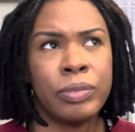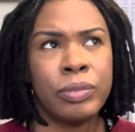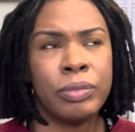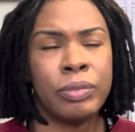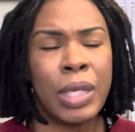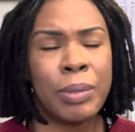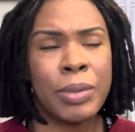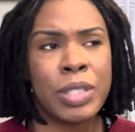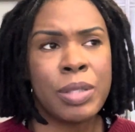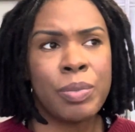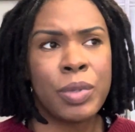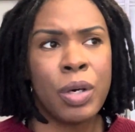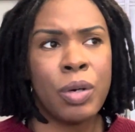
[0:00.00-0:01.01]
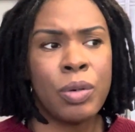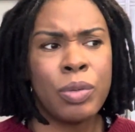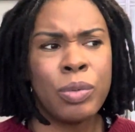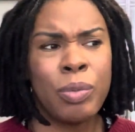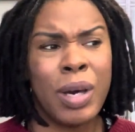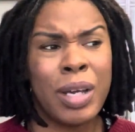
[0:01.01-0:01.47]
maybe some
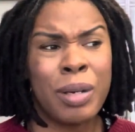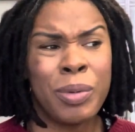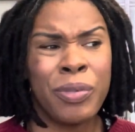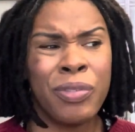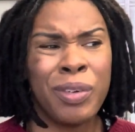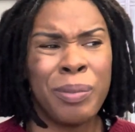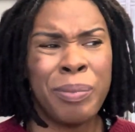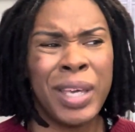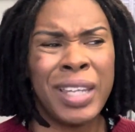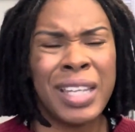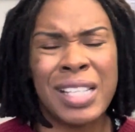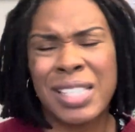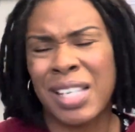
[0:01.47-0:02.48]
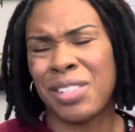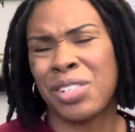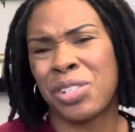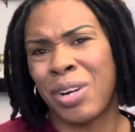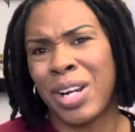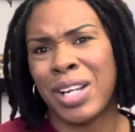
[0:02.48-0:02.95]
cold water before bed. That sounds
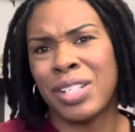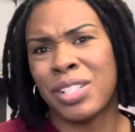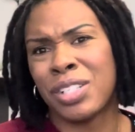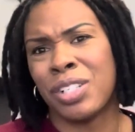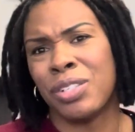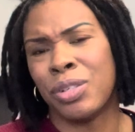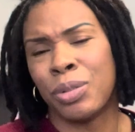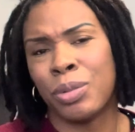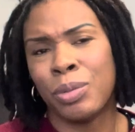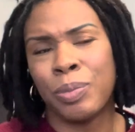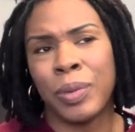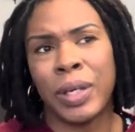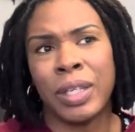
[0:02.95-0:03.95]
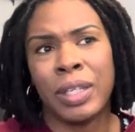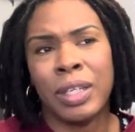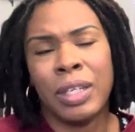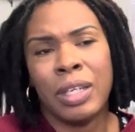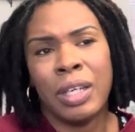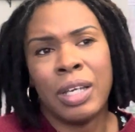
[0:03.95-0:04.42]
strange to do, but
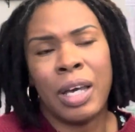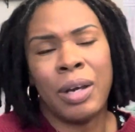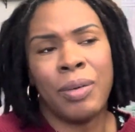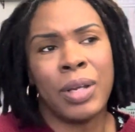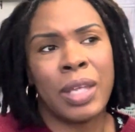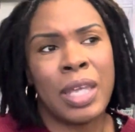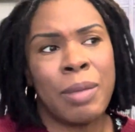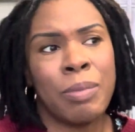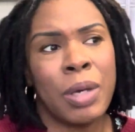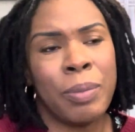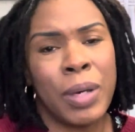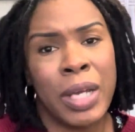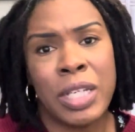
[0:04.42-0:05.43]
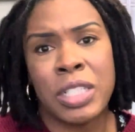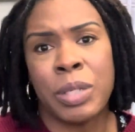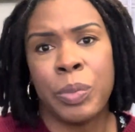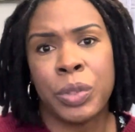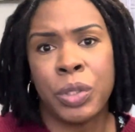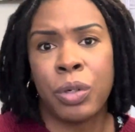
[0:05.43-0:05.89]
I want to keep my body
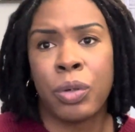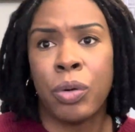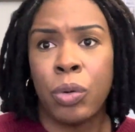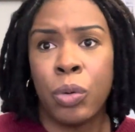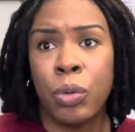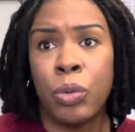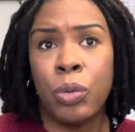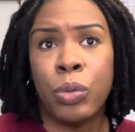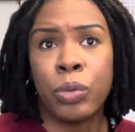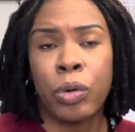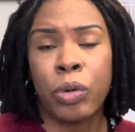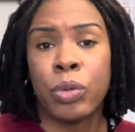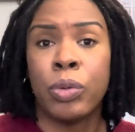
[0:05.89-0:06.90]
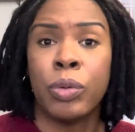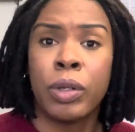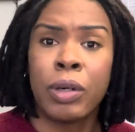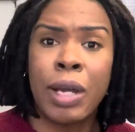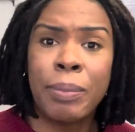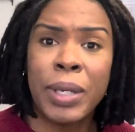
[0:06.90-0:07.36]
temperature cold or
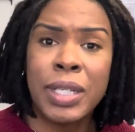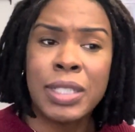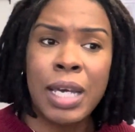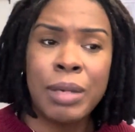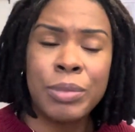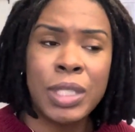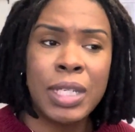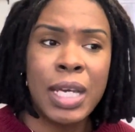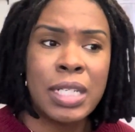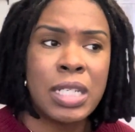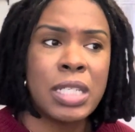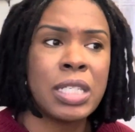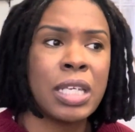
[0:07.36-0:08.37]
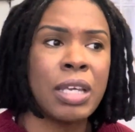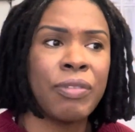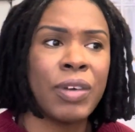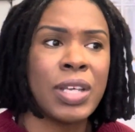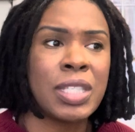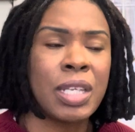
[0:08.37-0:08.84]
cooler at bedtime tonight to see if
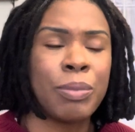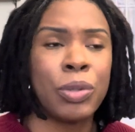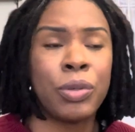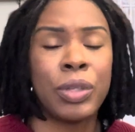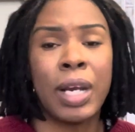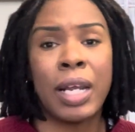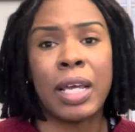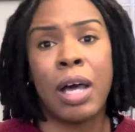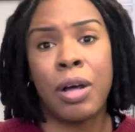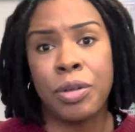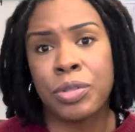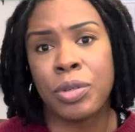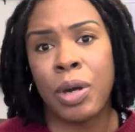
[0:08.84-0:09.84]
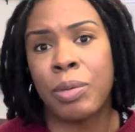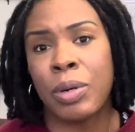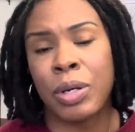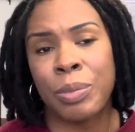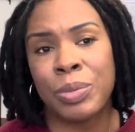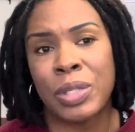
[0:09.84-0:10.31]
I sleep through the night. Also, I
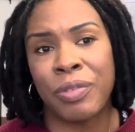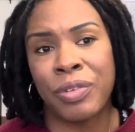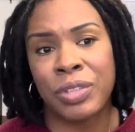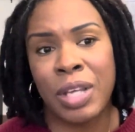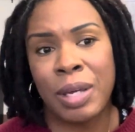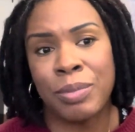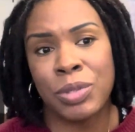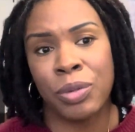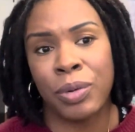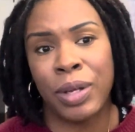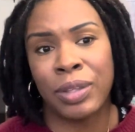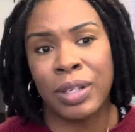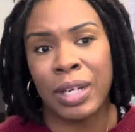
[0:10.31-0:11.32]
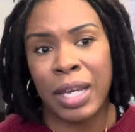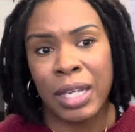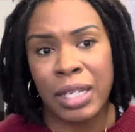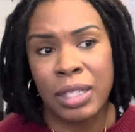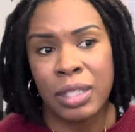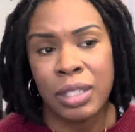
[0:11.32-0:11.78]
woke up several times throughout the
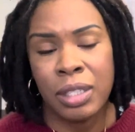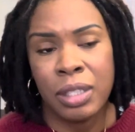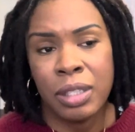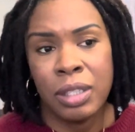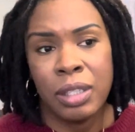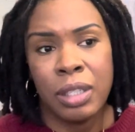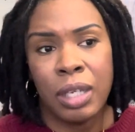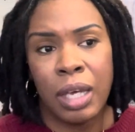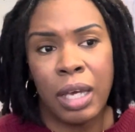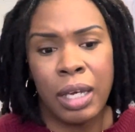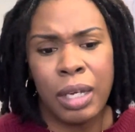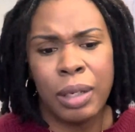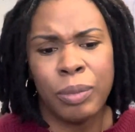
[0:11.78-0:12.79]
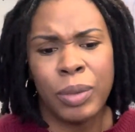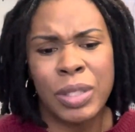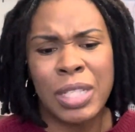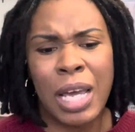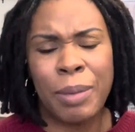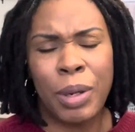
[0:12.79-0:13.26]
night. One
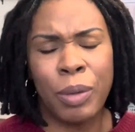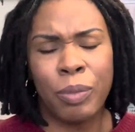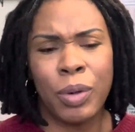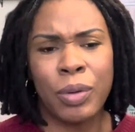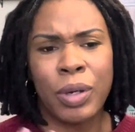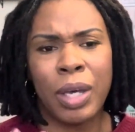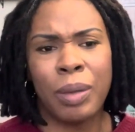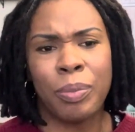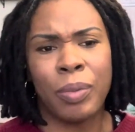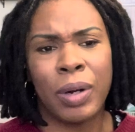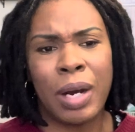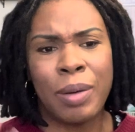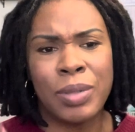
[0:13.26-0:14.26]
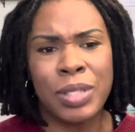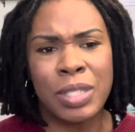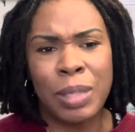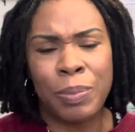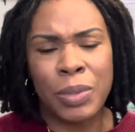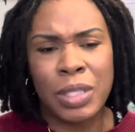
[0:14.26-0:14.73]
time I woke up where I was
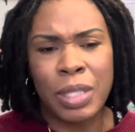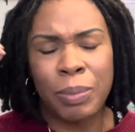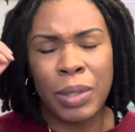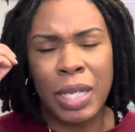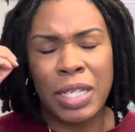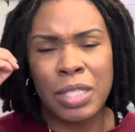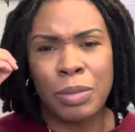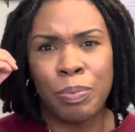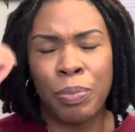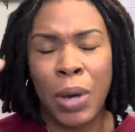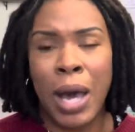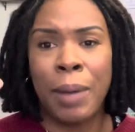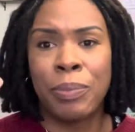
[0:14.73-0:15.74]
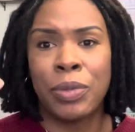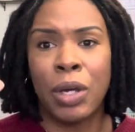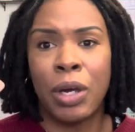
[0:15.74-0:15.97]
deep in sleep and I just popped